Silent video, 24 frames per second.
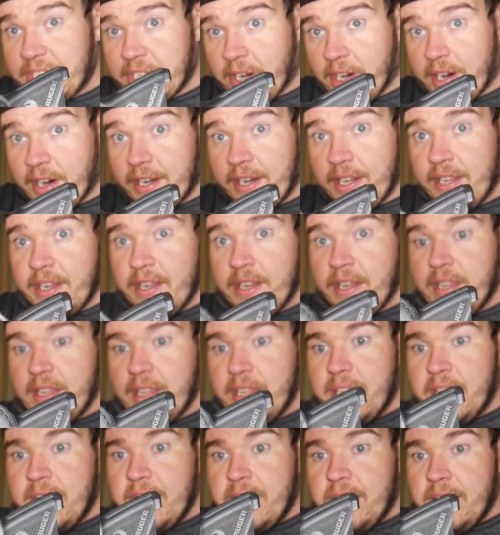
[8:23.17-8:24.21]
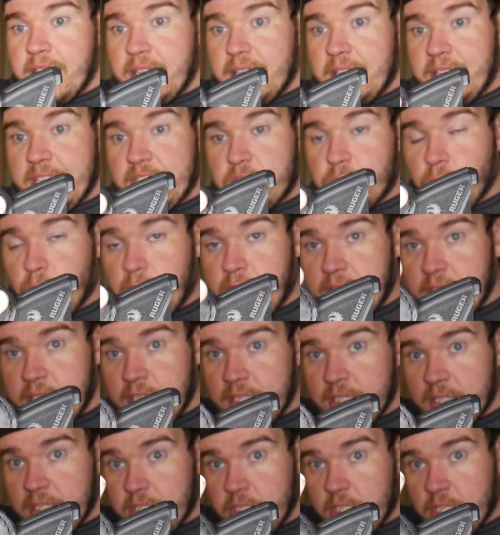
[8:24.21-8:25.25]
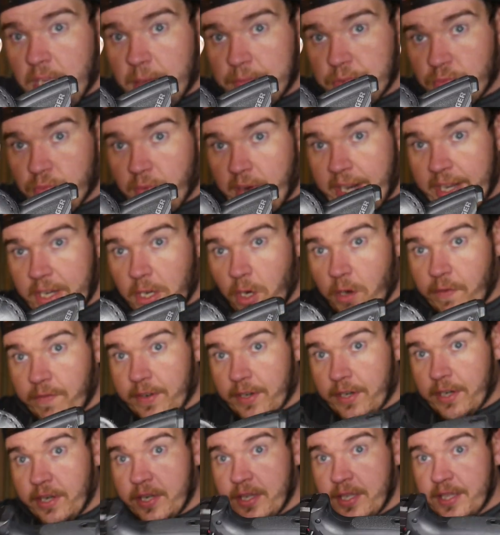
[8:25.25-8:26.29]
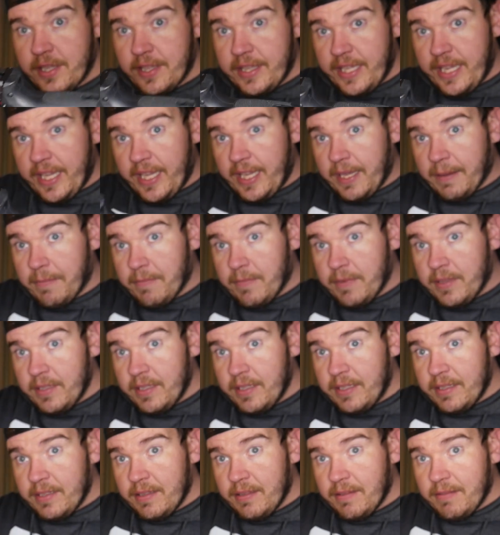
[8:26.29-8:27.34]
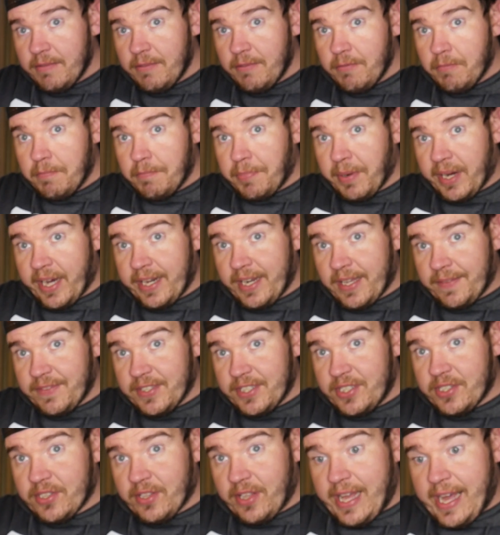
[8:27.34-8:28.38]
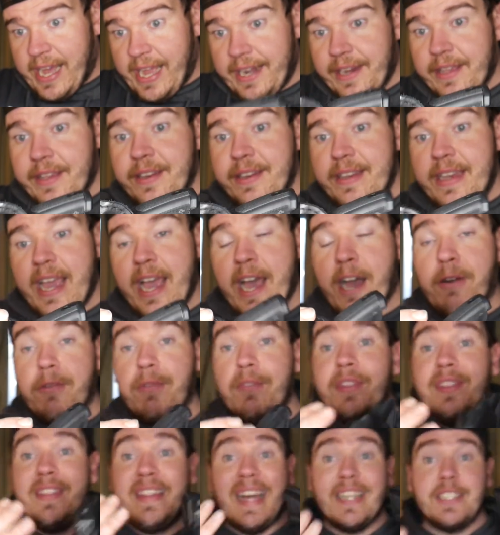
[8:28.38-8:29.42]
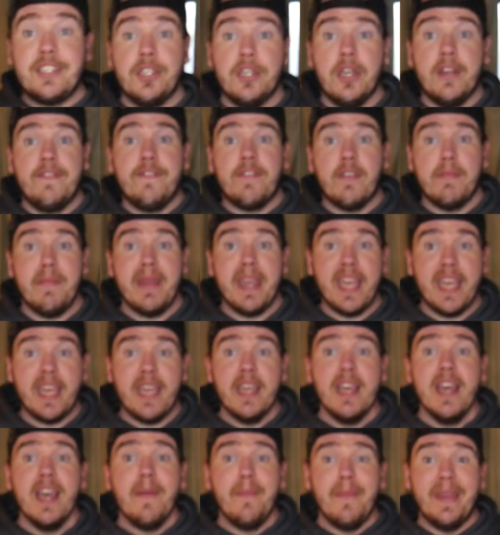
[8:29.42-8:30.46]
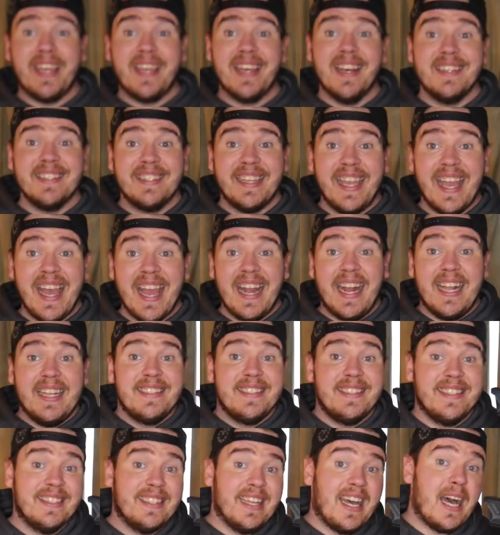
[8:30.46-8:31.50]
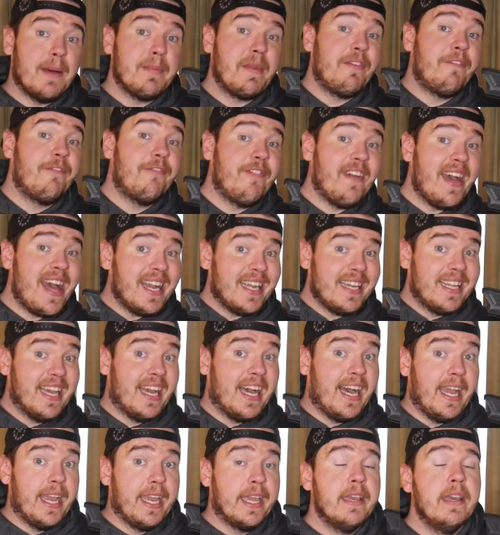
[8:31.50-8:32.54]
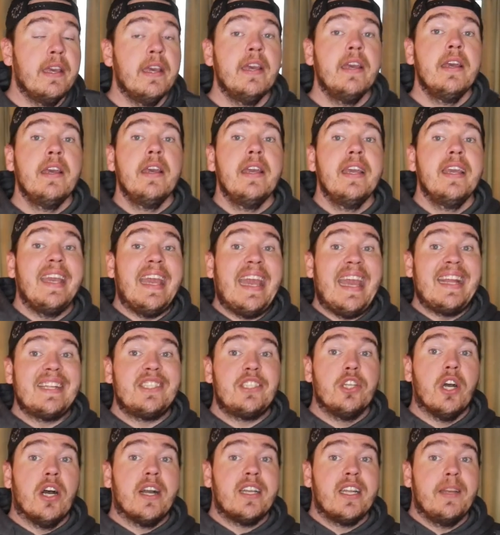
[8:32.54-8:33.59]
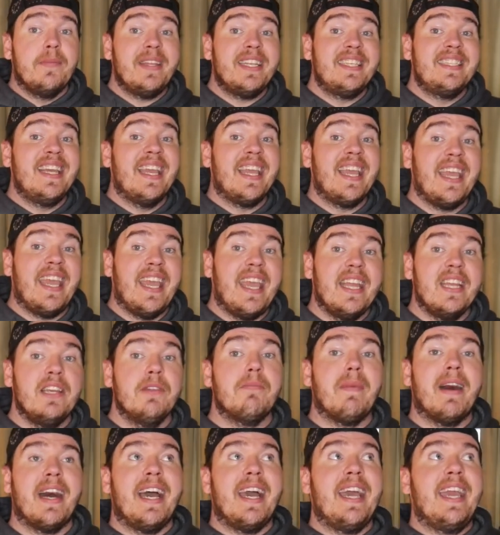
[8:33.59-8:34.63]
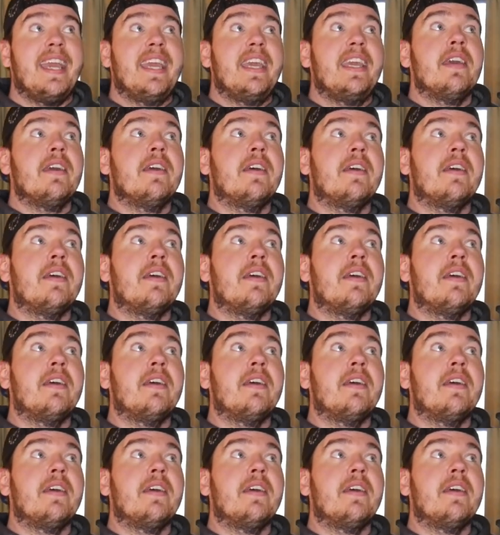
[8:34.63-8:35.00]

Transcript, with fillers: guard. This one comes right over the butt of the slide. Now, that's good for me because again, since I'm a fat guy, it's not gonna be digging into my,